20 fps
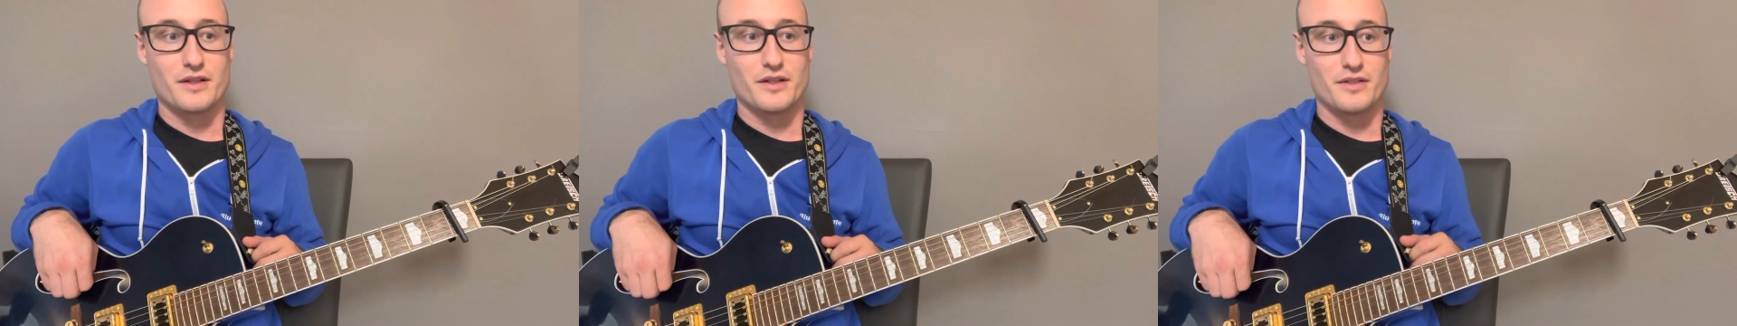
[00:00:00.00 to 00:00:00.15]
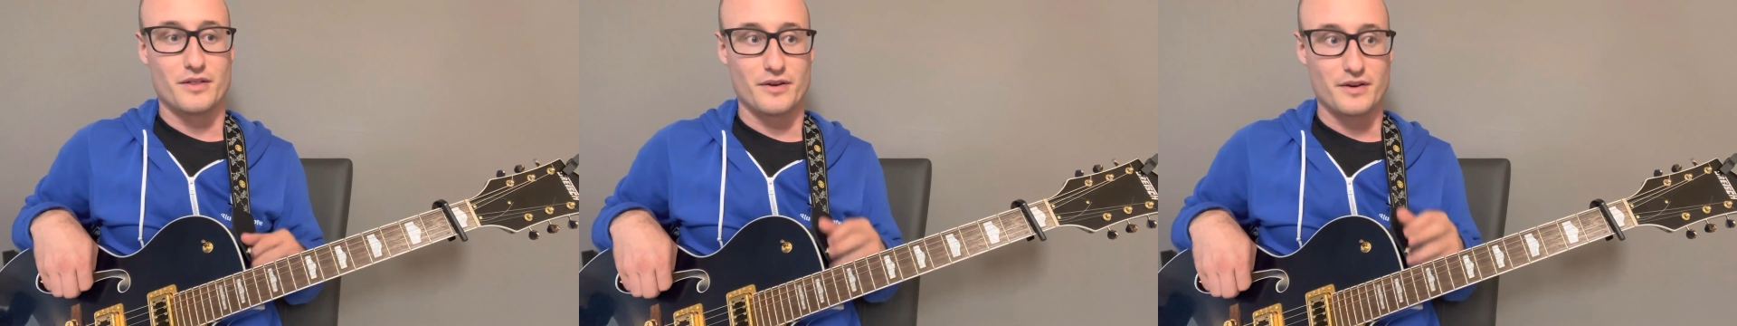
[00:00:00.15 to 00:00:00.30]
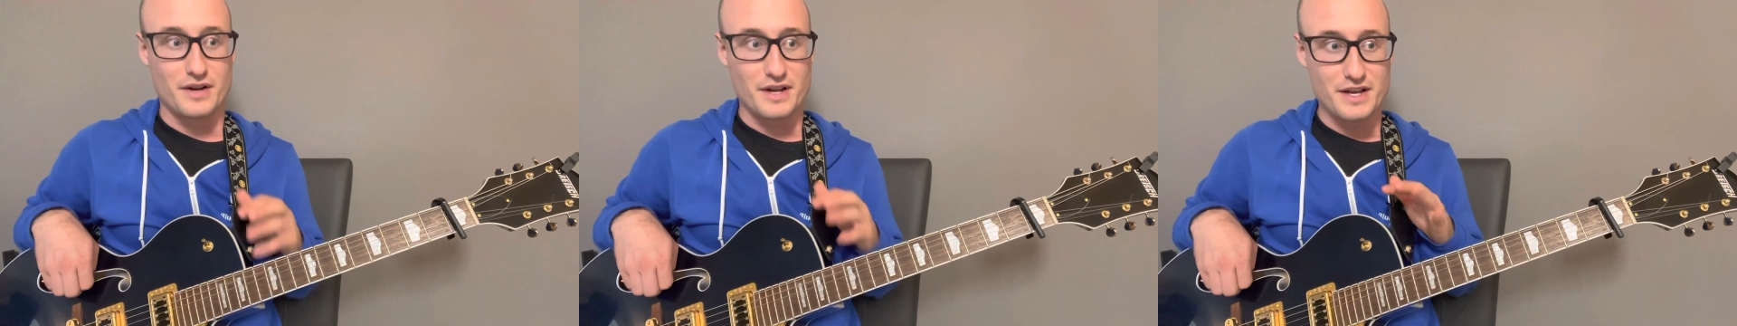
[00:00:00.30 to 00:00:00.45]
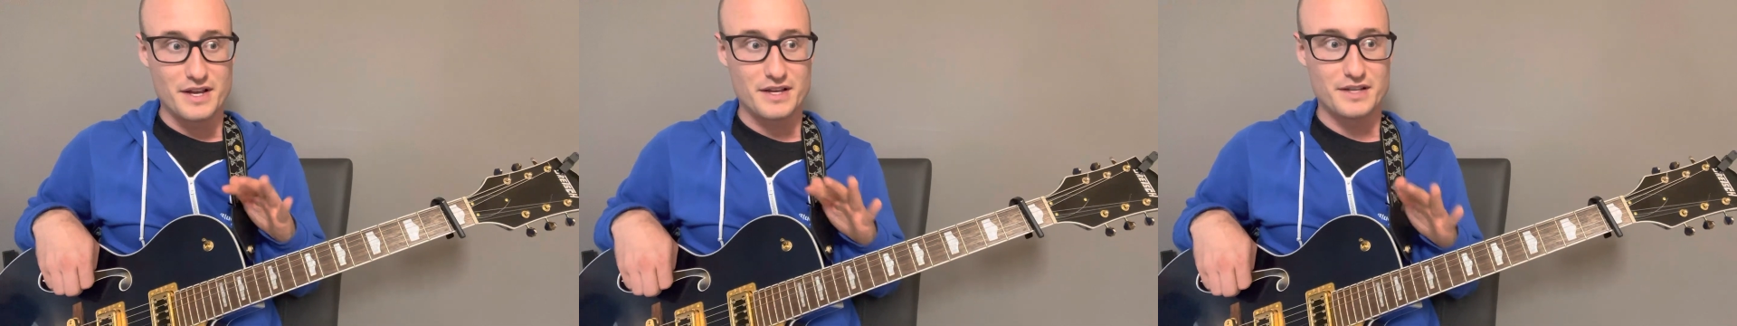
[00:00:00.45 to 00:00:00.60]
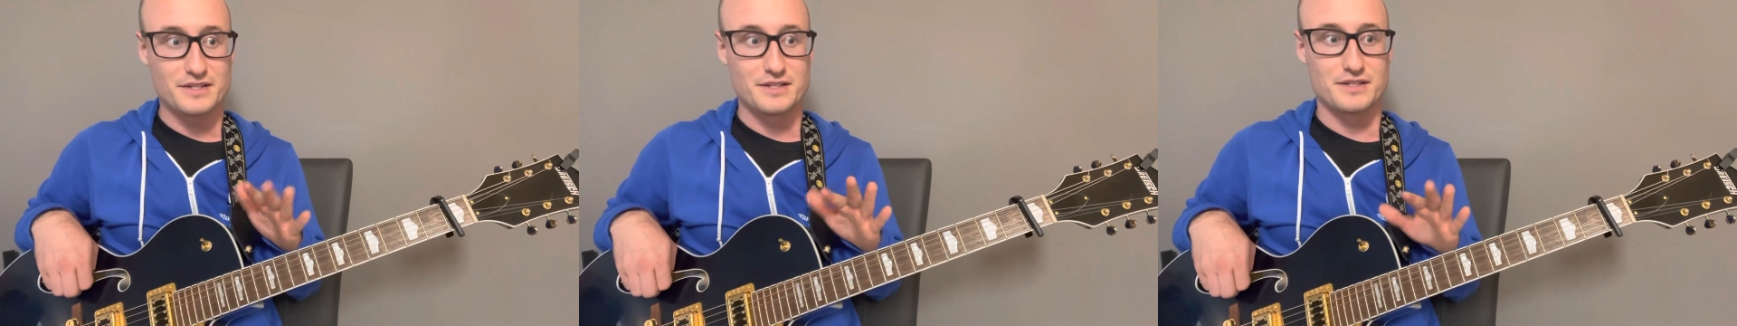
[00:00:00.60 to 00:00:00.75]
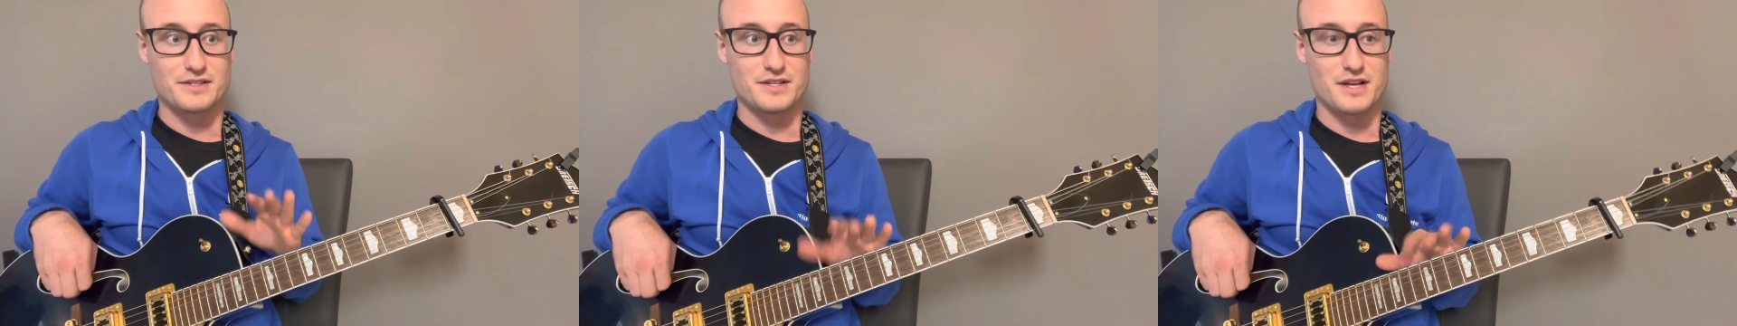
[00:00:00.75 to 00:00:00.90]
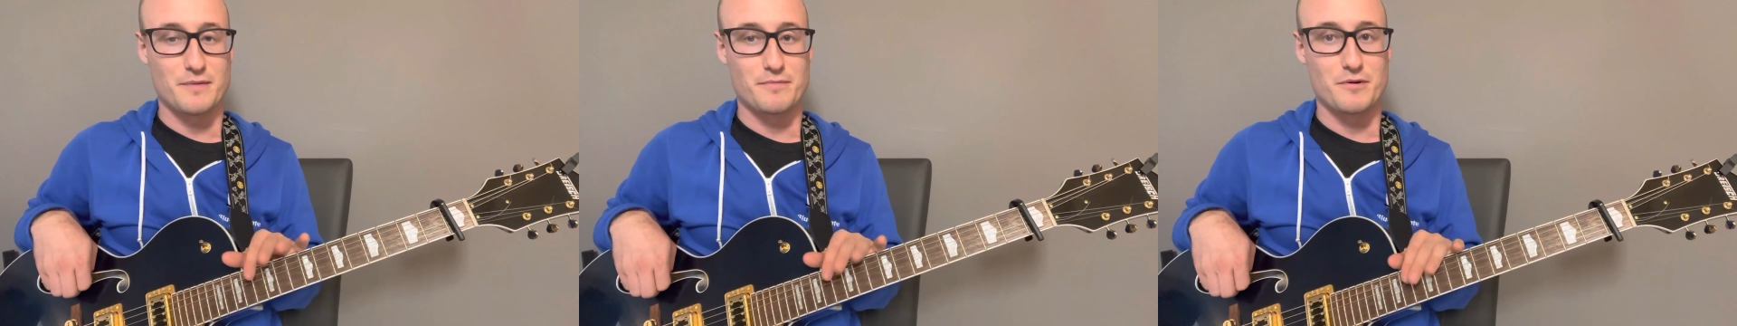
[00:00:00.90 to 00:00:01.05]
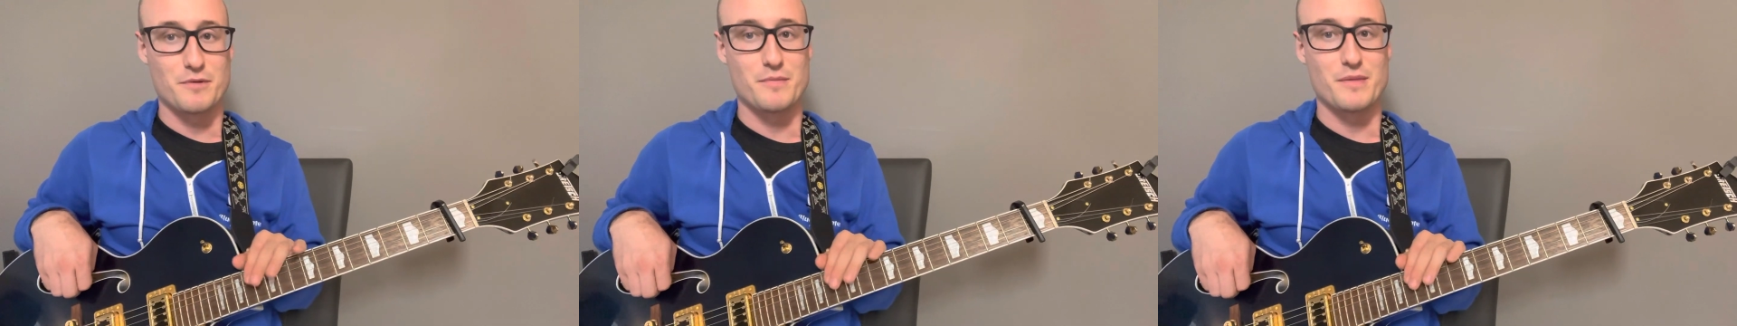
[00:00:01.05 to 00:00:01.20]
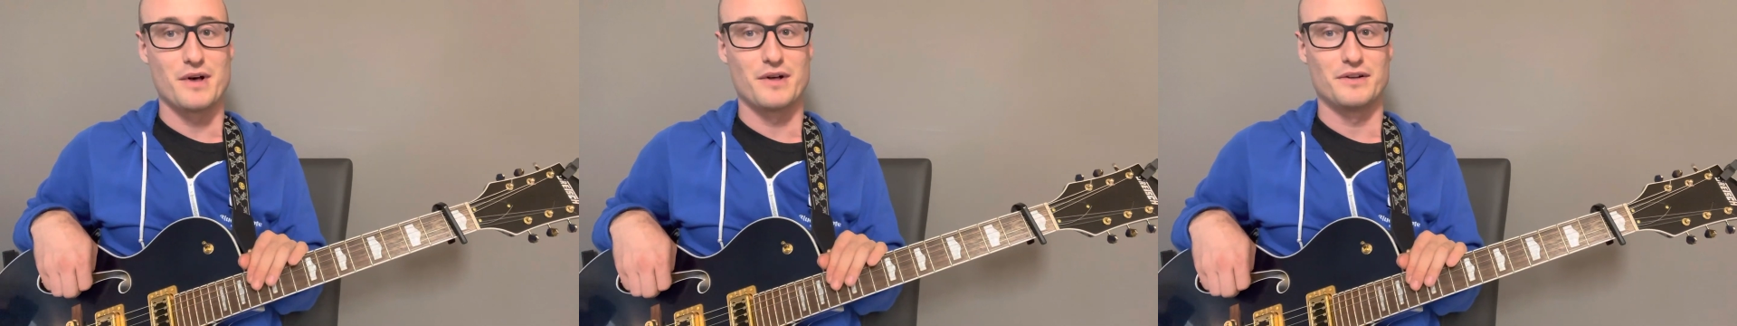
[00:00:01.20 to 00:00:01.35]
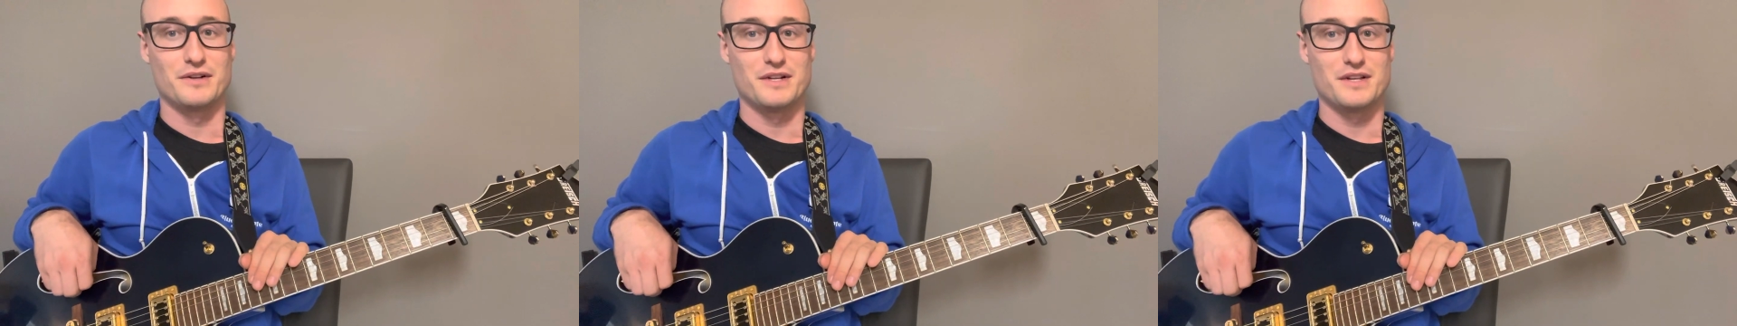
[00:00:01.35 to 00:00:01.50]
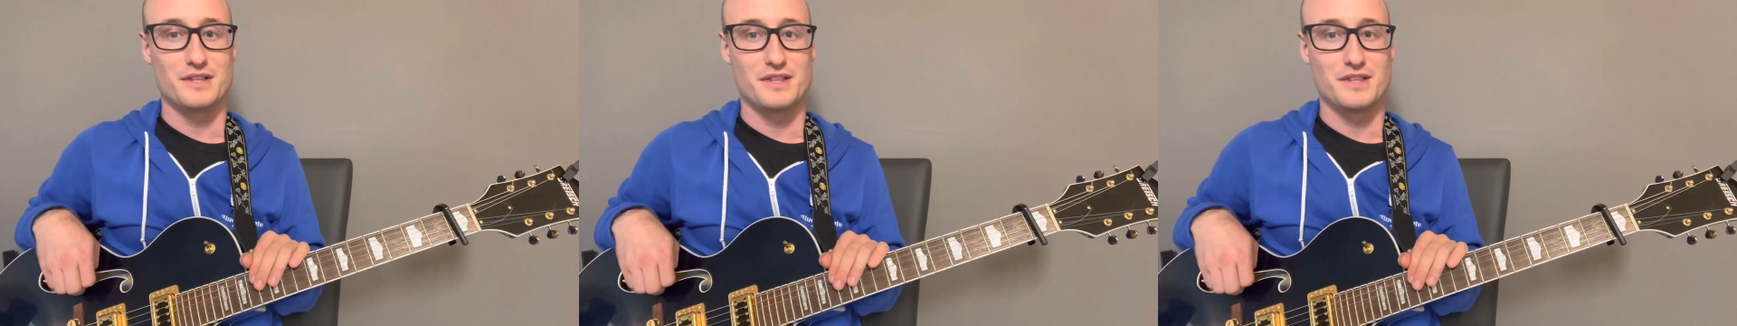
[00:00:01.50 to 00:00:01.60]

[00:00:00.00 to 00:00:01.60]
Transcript: there is a separate melody